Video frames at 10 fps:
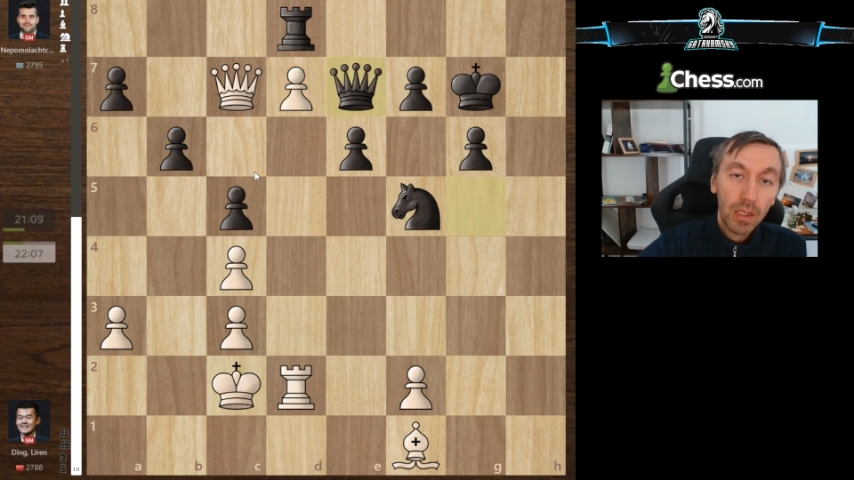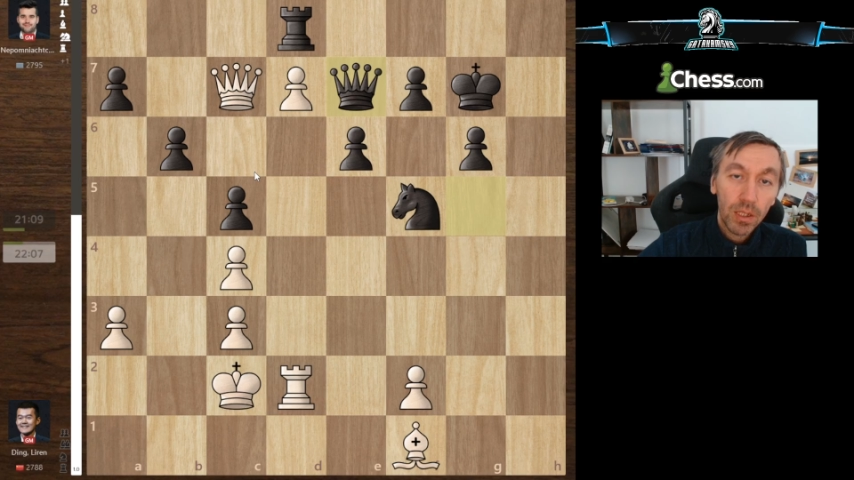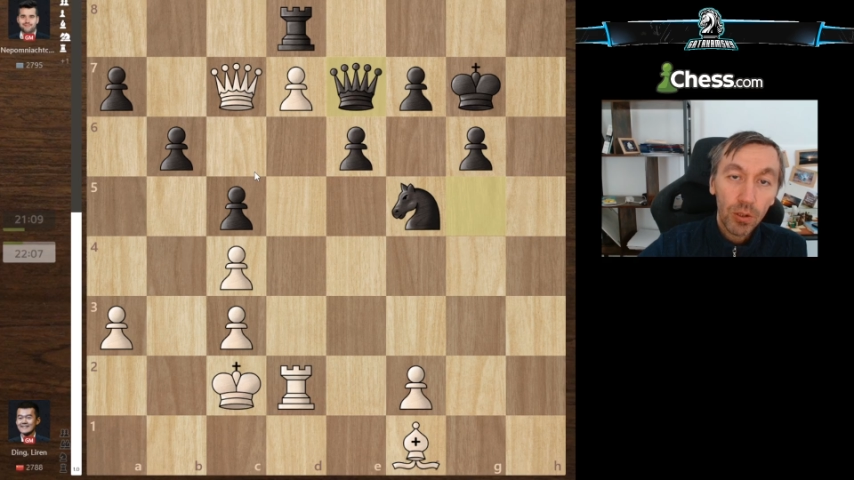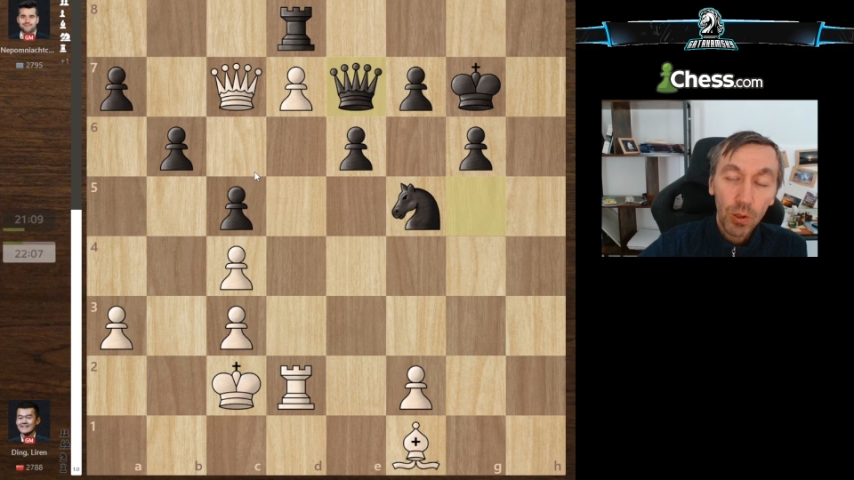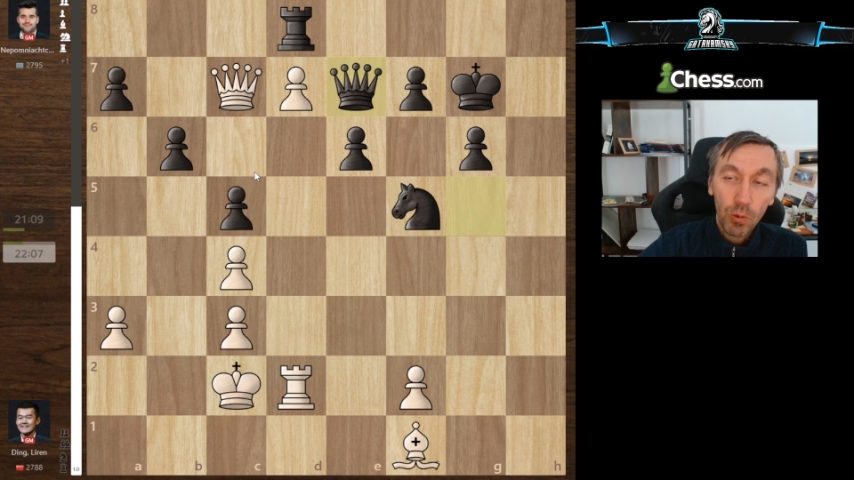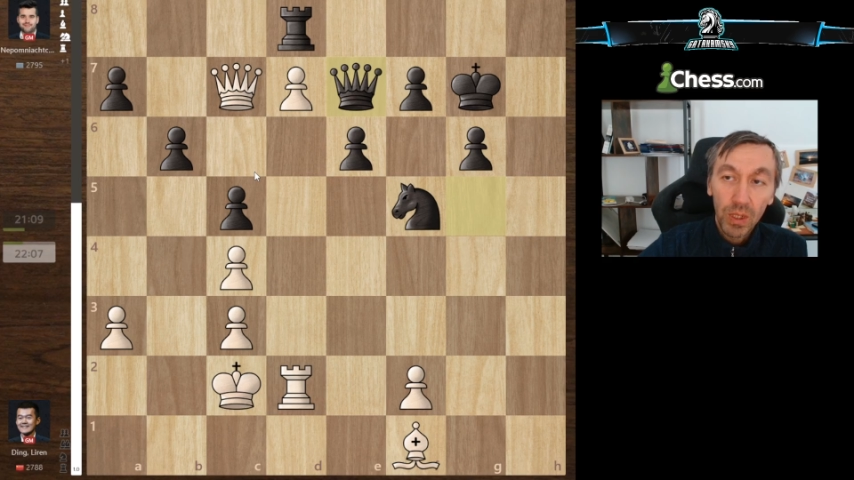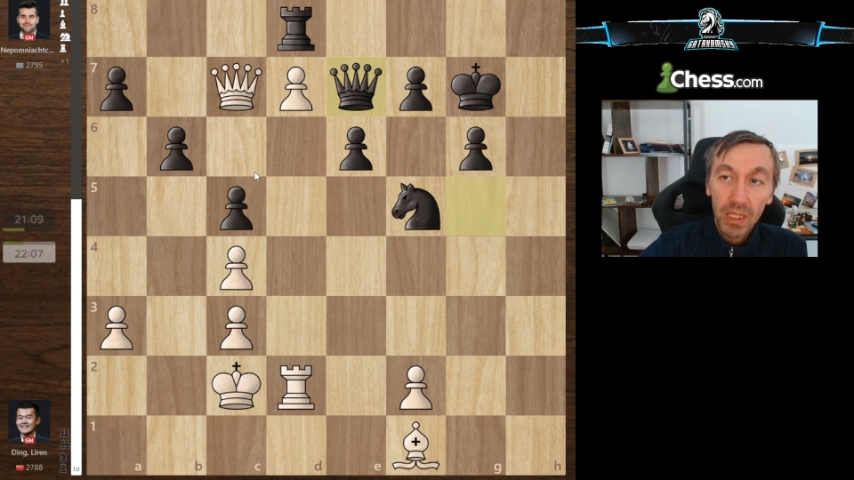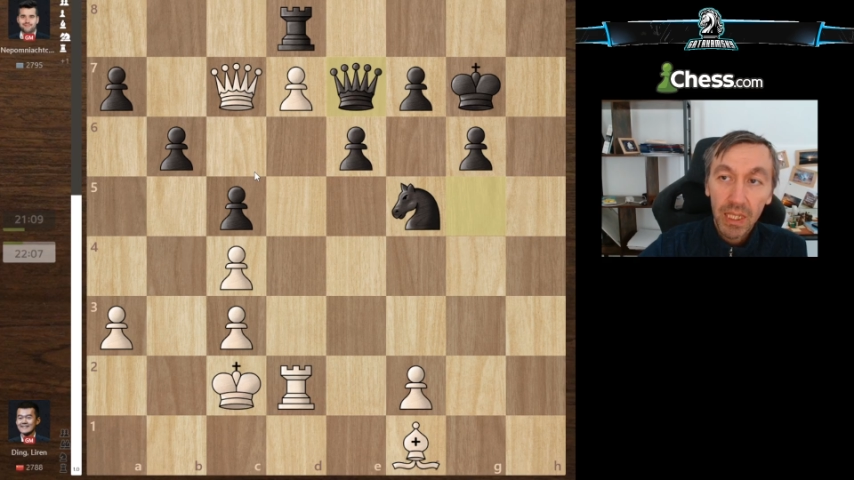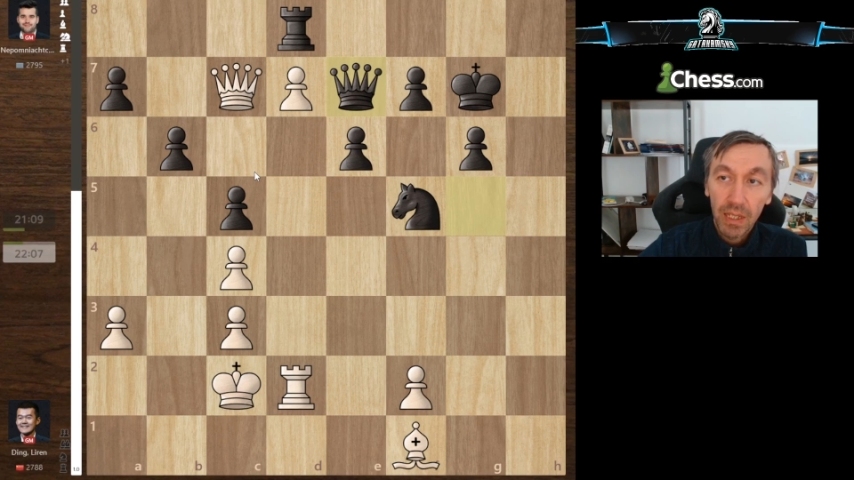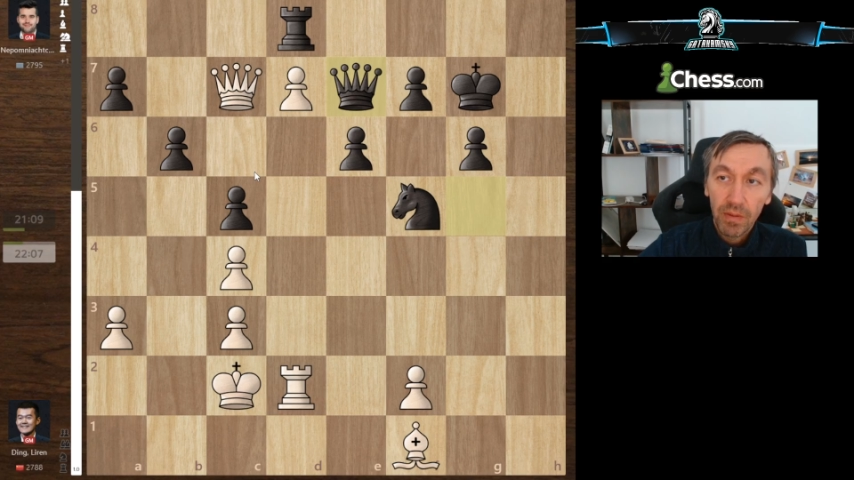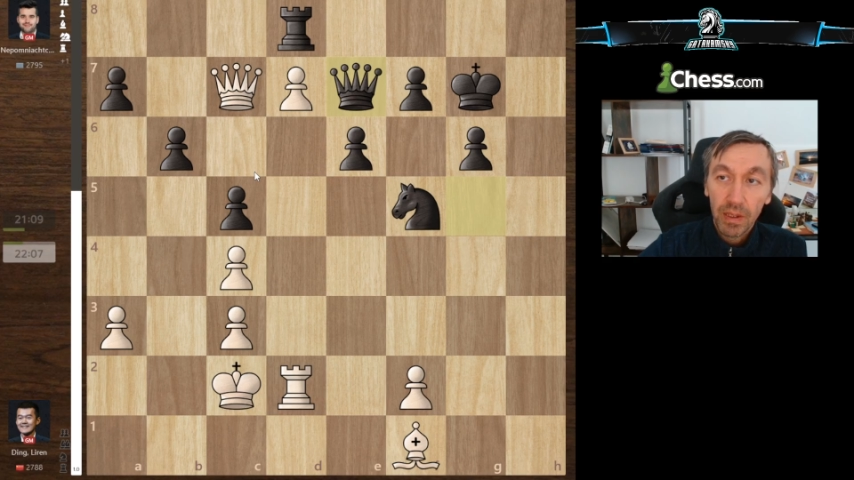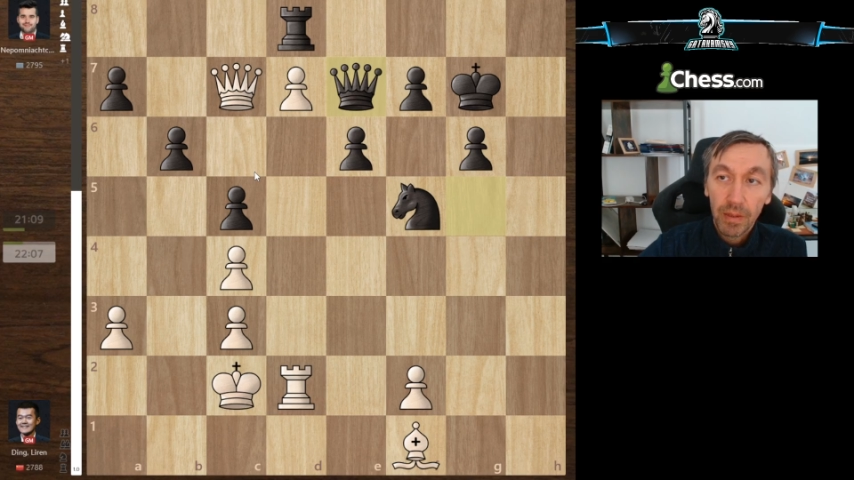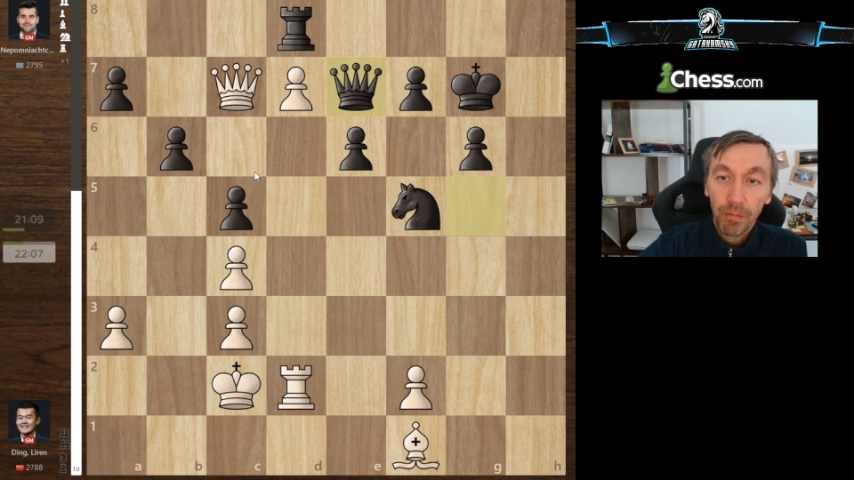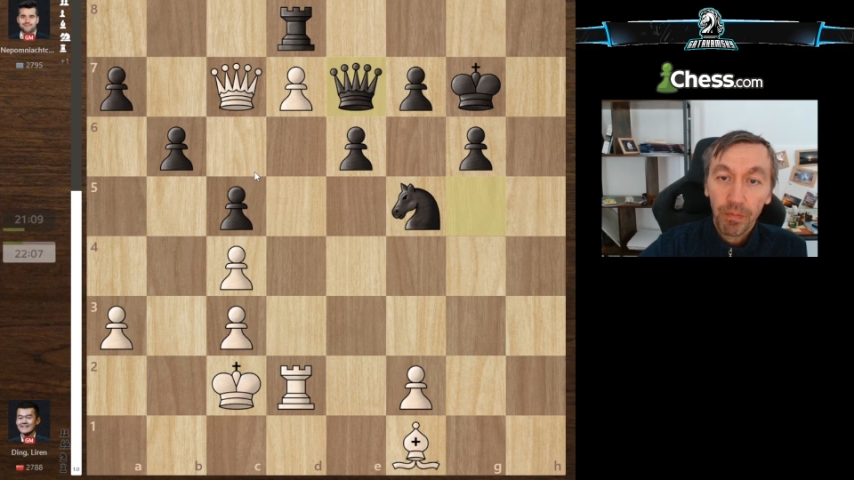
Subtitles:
So queen e7,